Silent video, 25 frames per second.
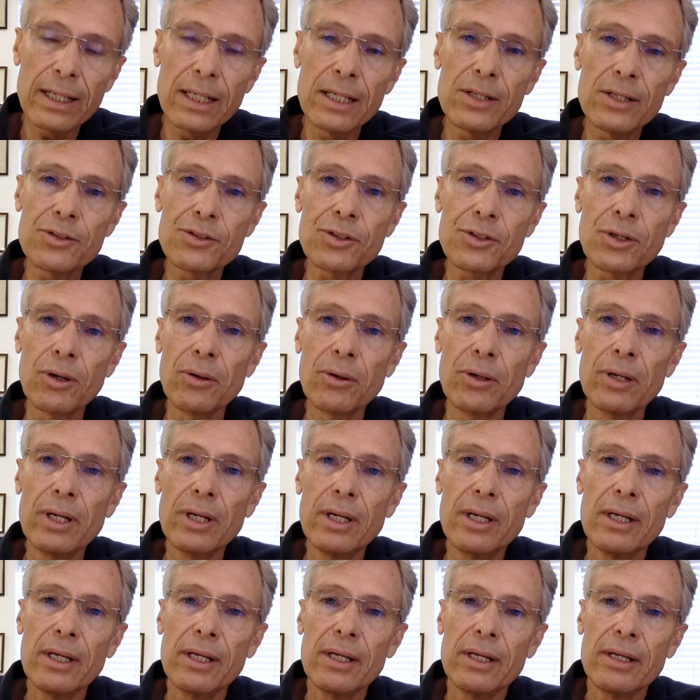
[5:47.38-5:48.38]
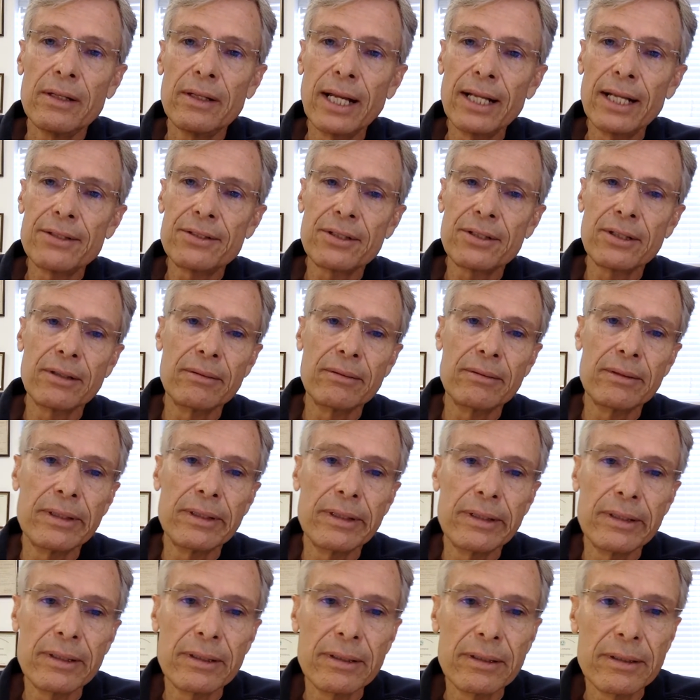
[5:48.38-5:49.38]
So that's a
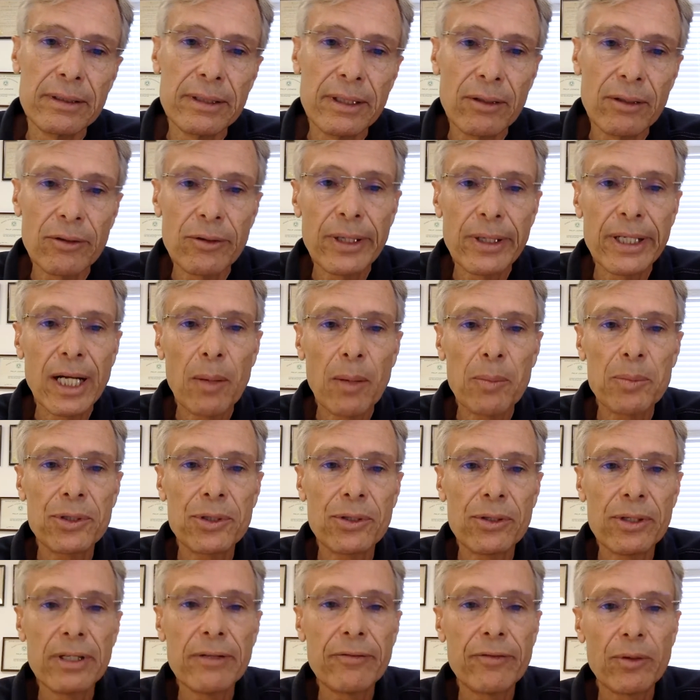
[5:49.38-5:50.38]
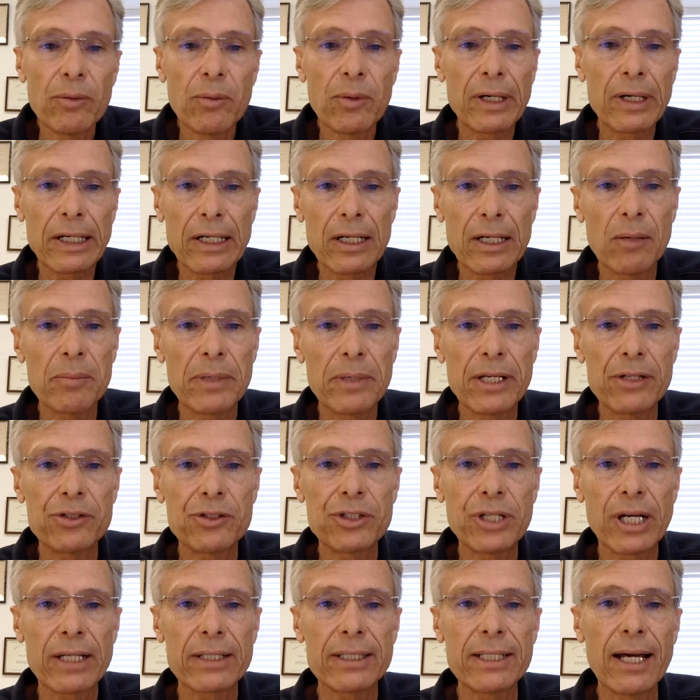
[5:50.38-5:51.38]
great opportunity if you want to come get
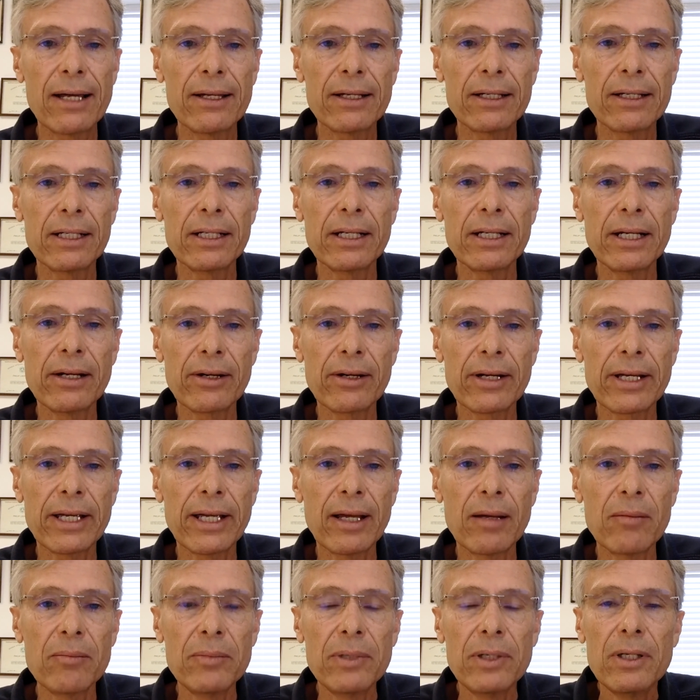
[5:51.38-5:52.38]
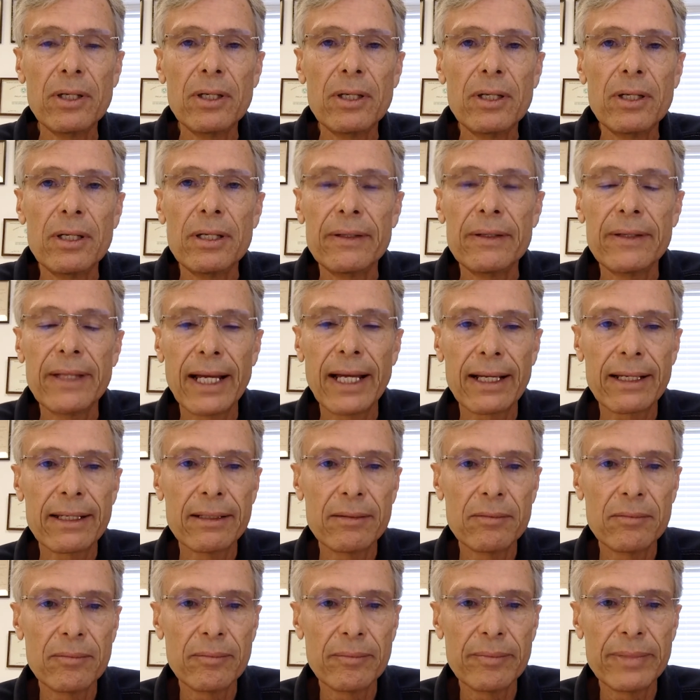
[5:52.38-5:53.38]
checked out in an AirCam. That
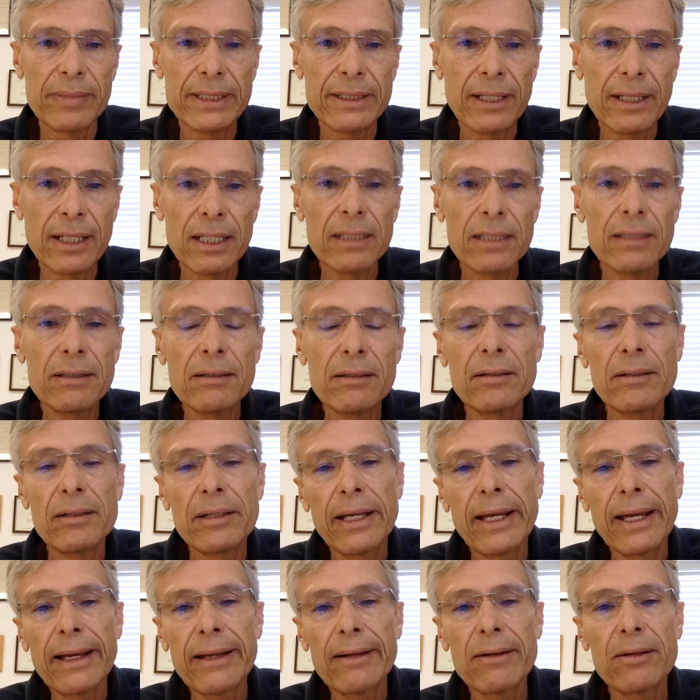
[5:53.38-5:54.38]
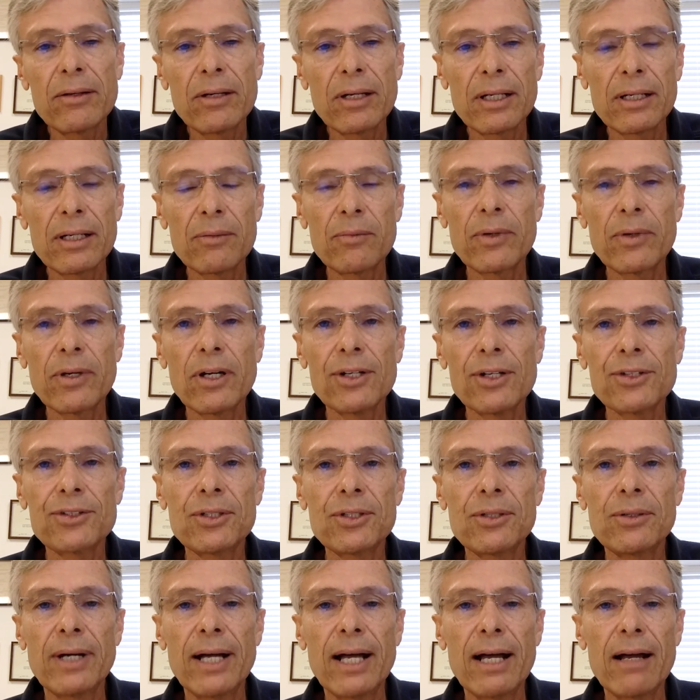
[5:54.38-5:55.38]
can be done, and we
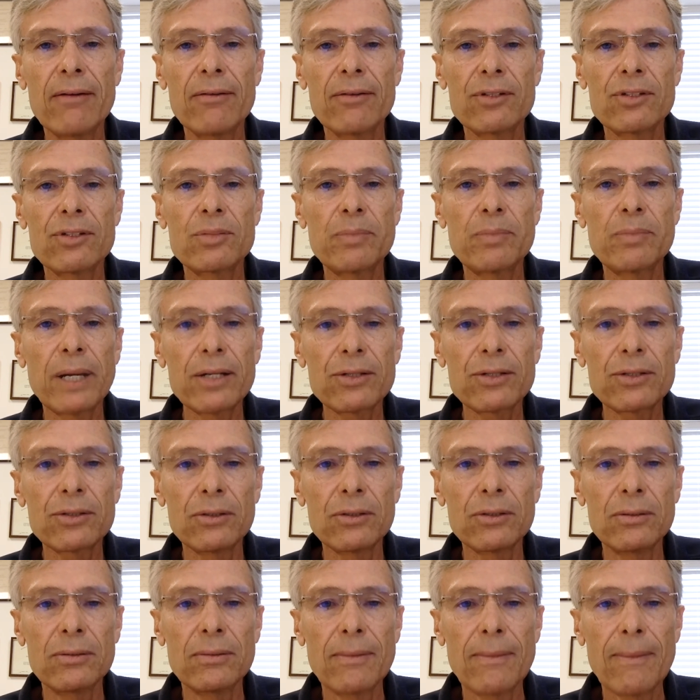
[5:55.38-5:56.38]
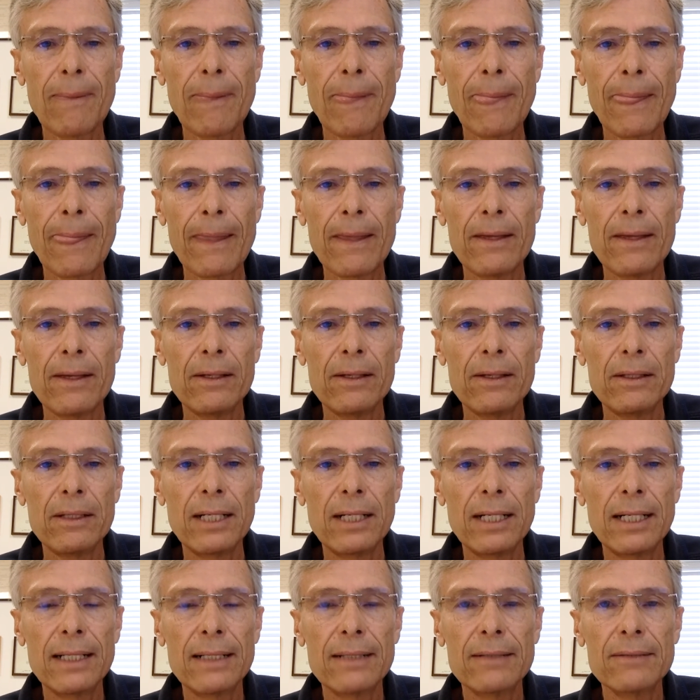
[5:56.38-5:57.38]
also have a special
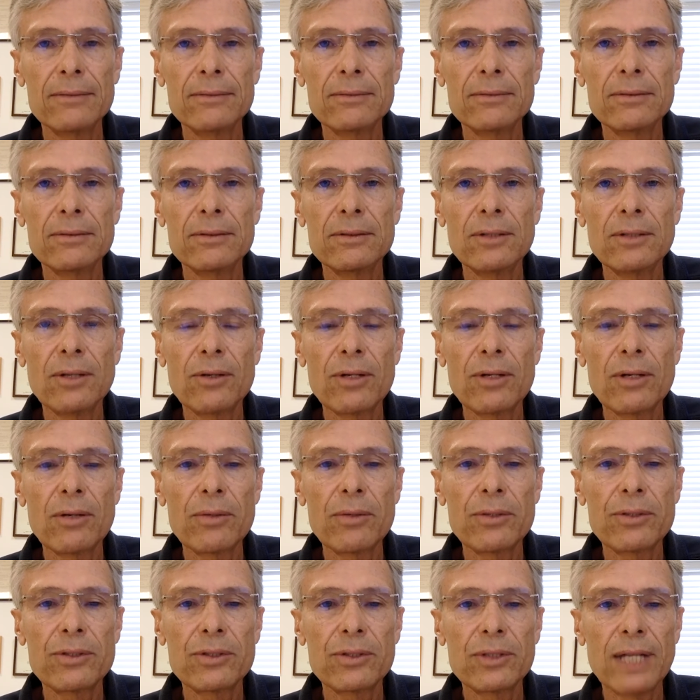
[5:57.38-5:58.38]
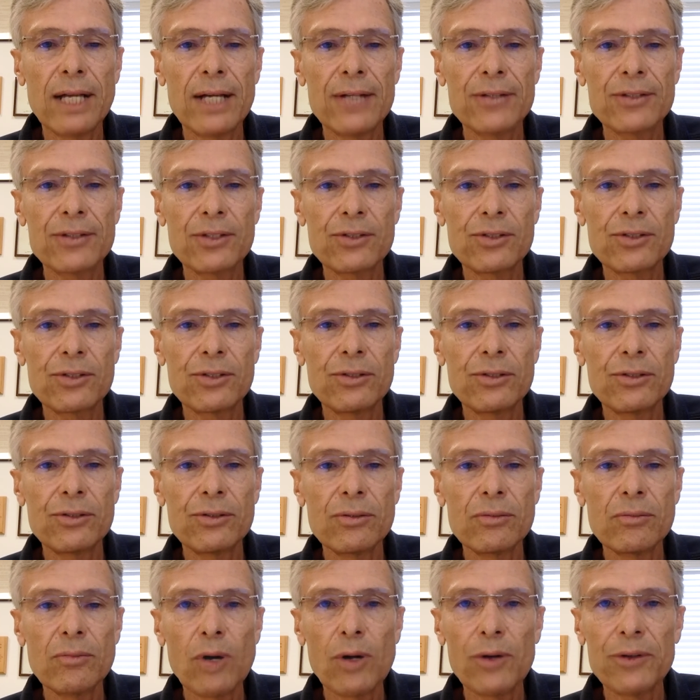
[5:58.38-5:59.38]
LOTA which allows us to
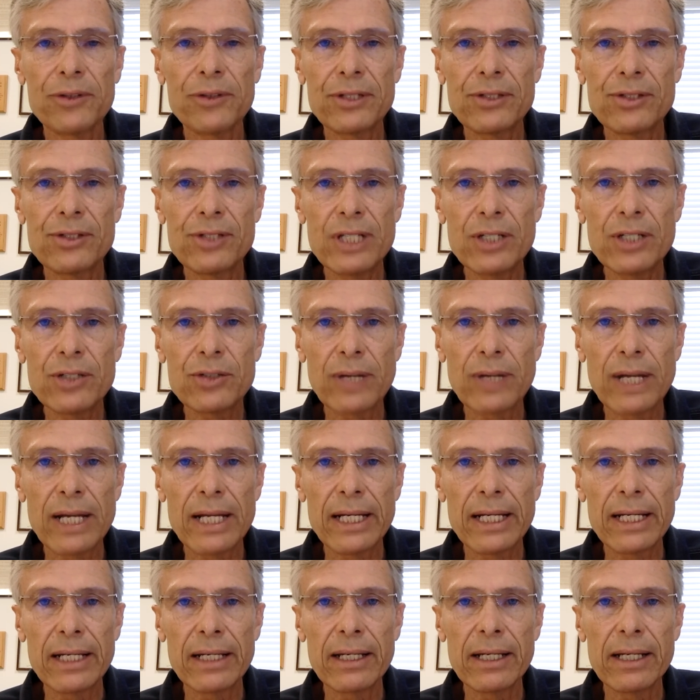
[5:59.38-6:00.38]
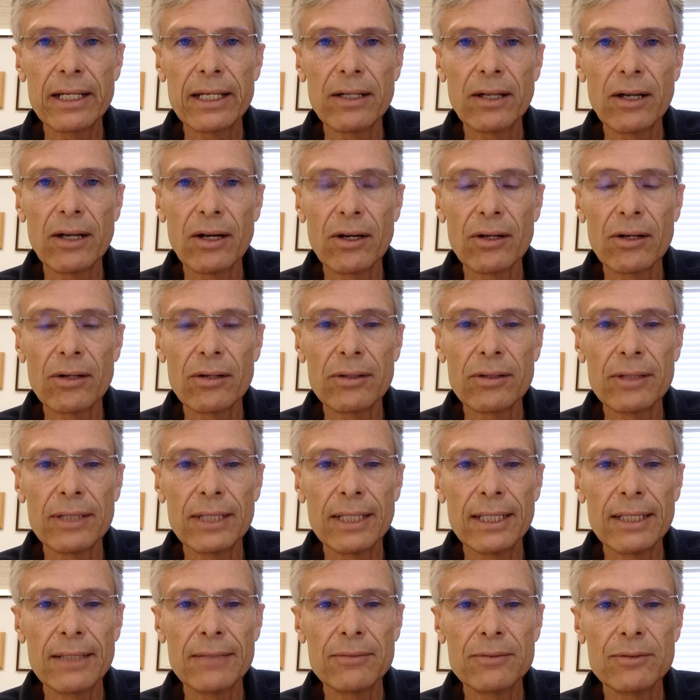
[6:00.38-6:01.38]
do multi-sea training in
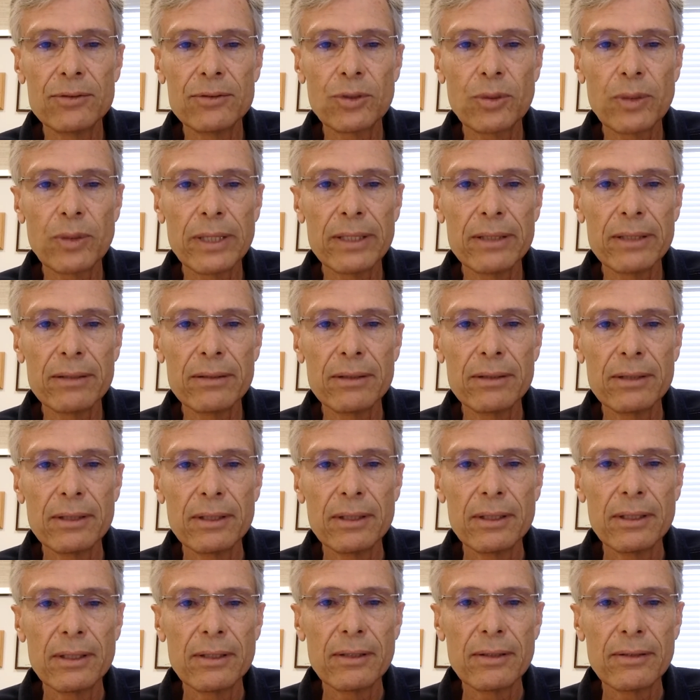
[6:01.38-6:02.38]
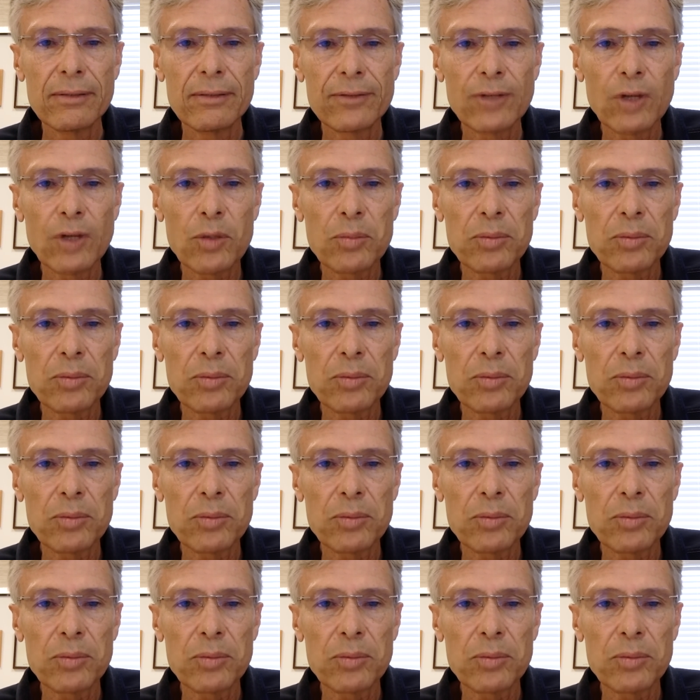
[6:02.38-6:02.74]
our twin float